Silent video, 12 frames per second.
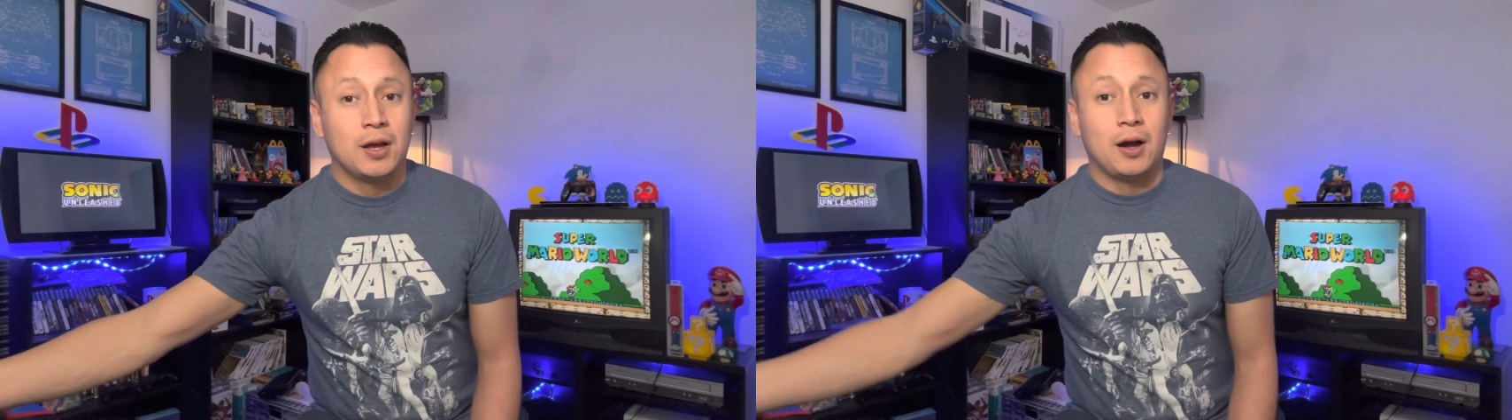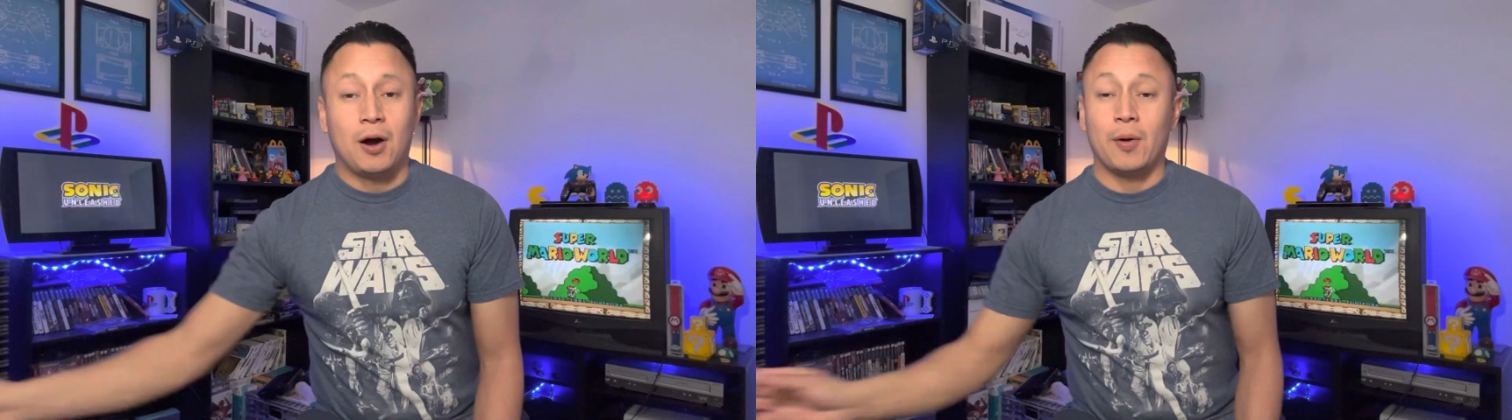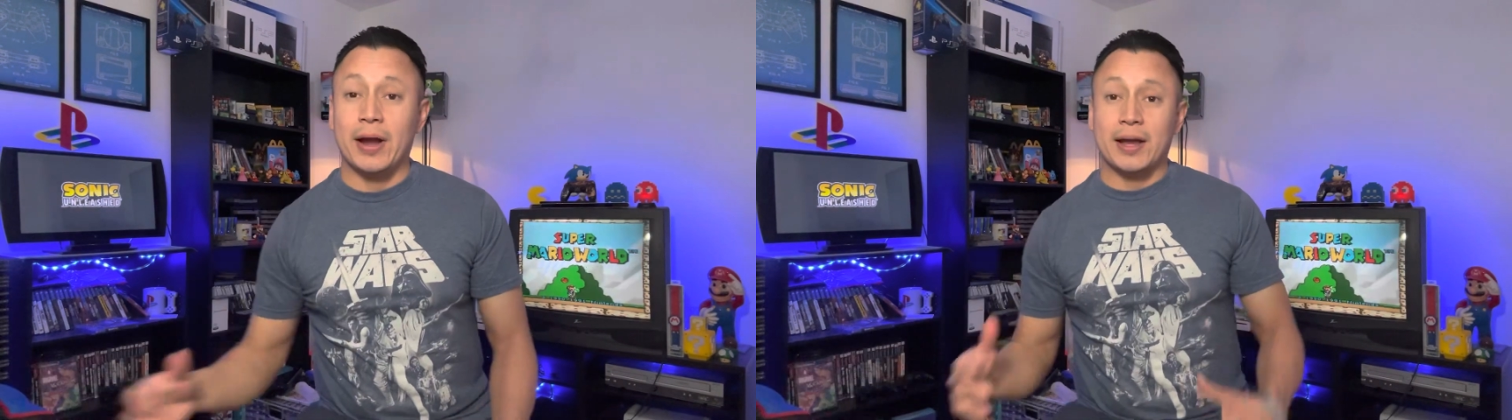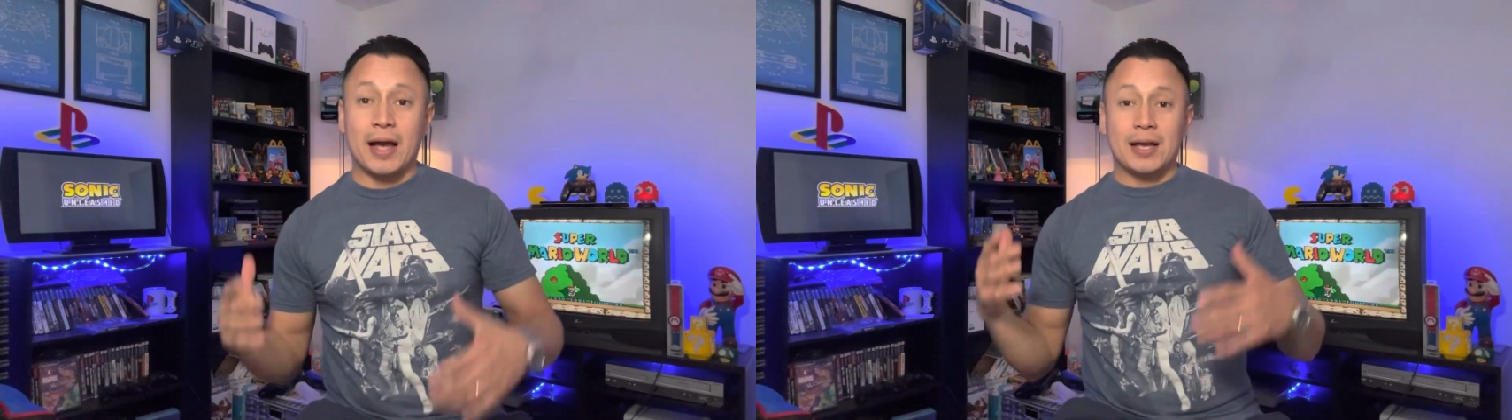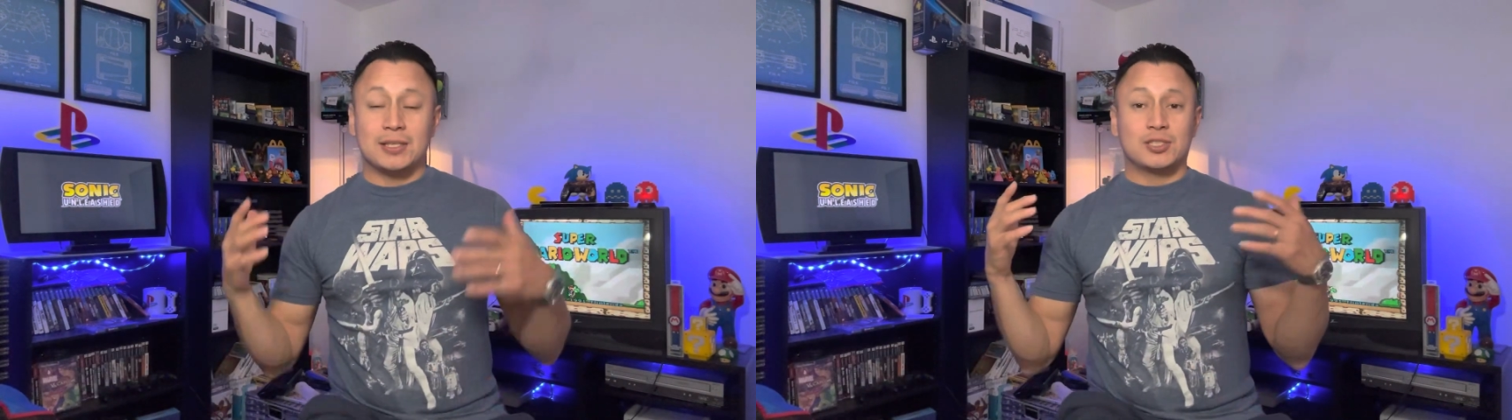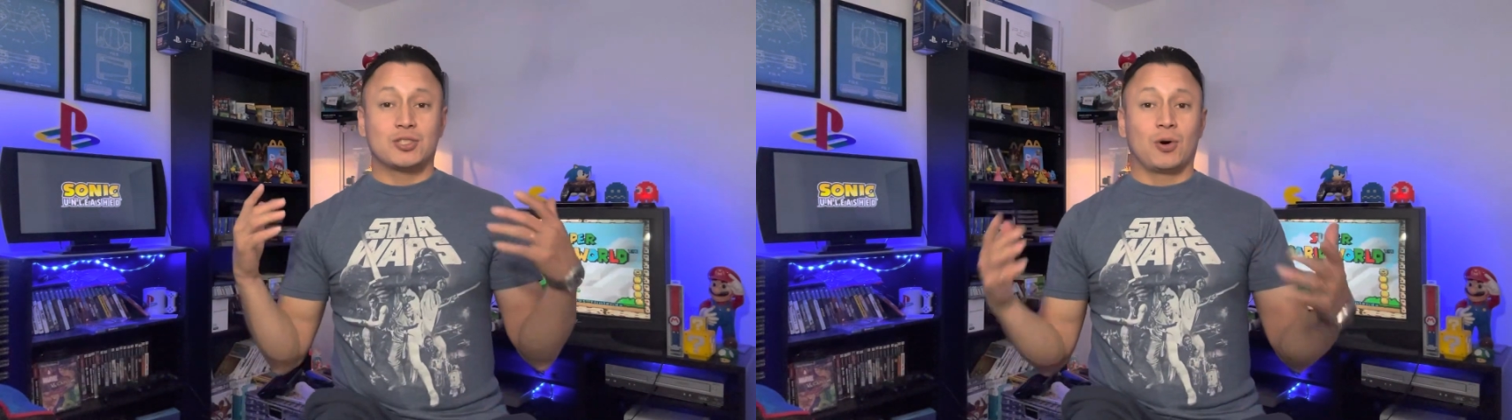All right,
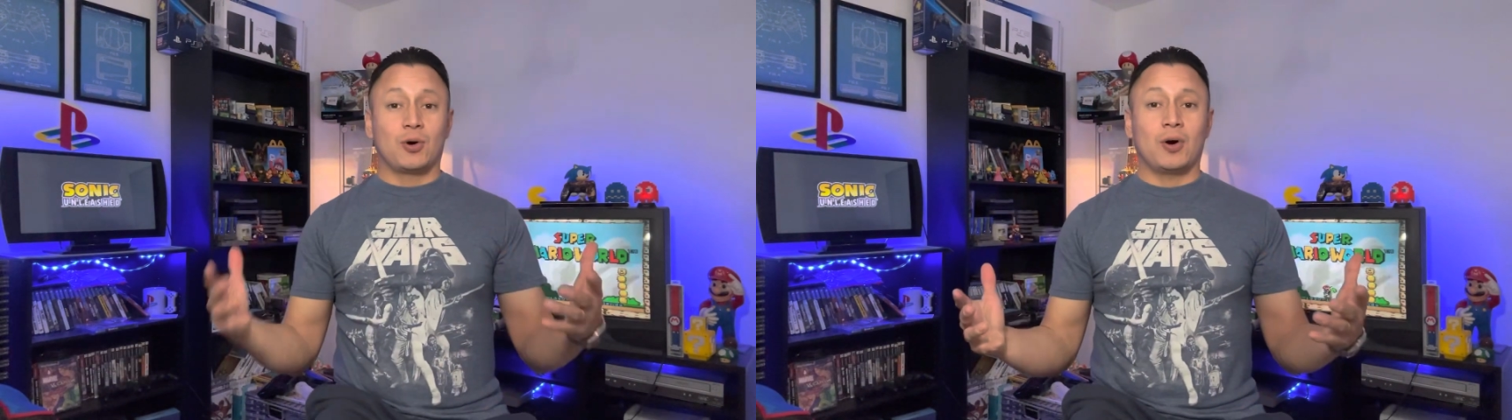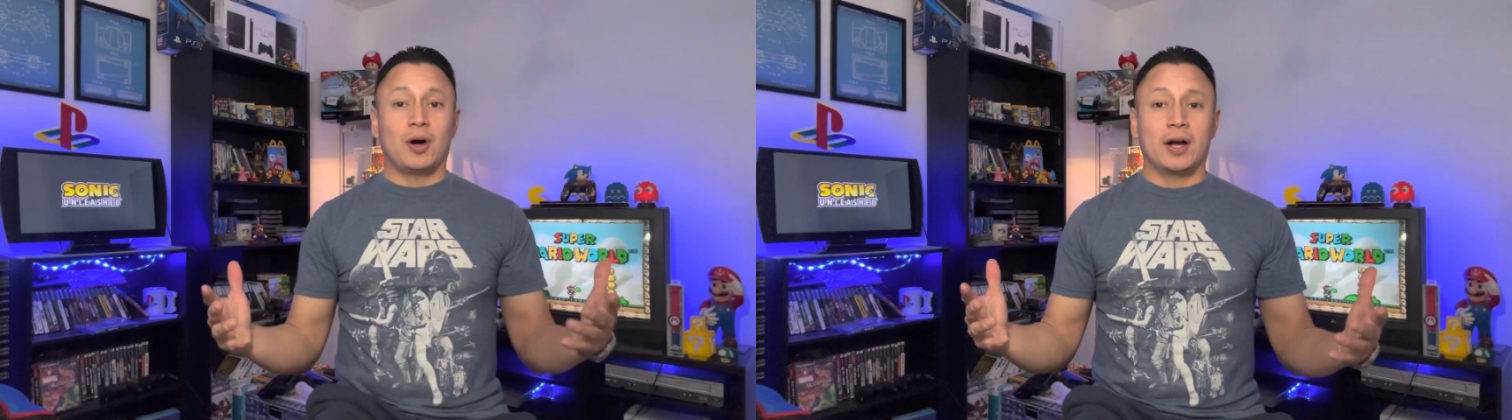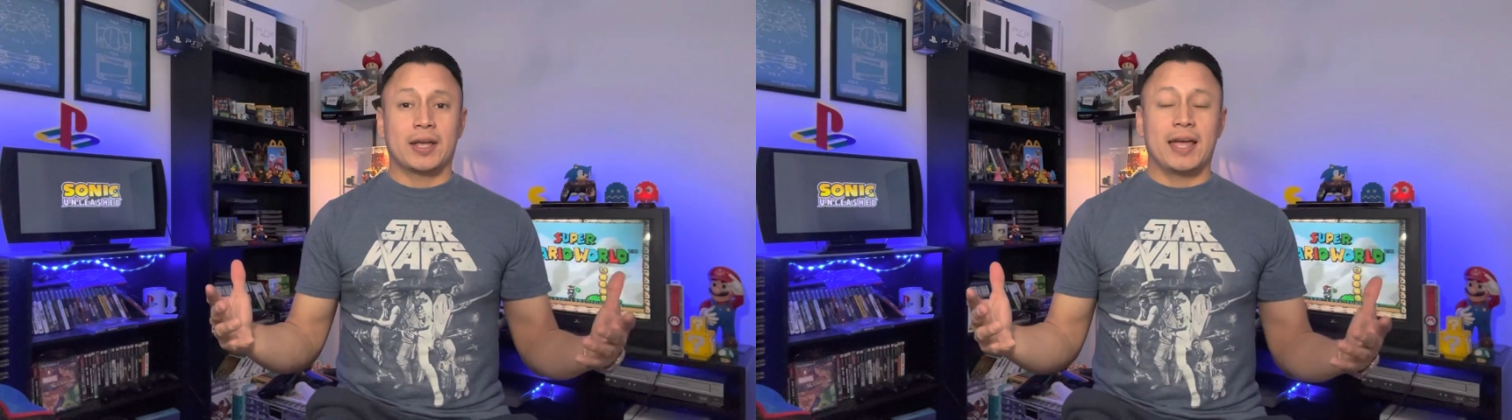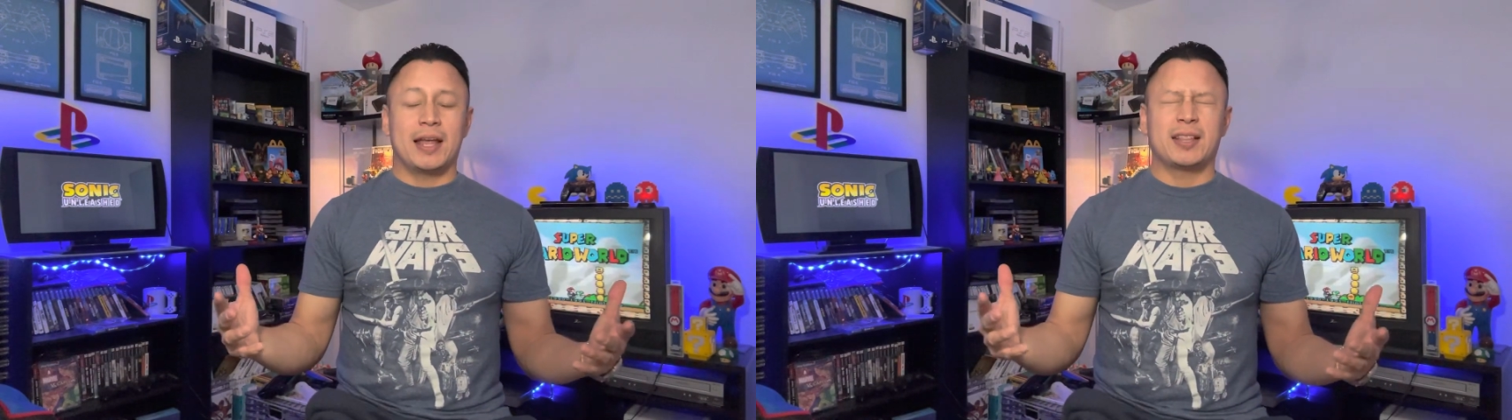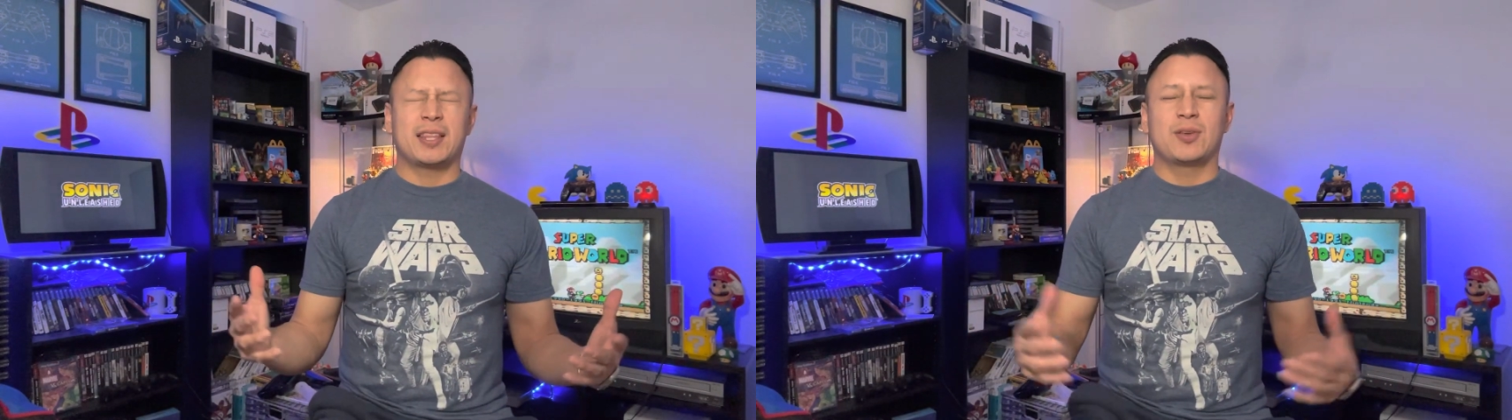guys. So again,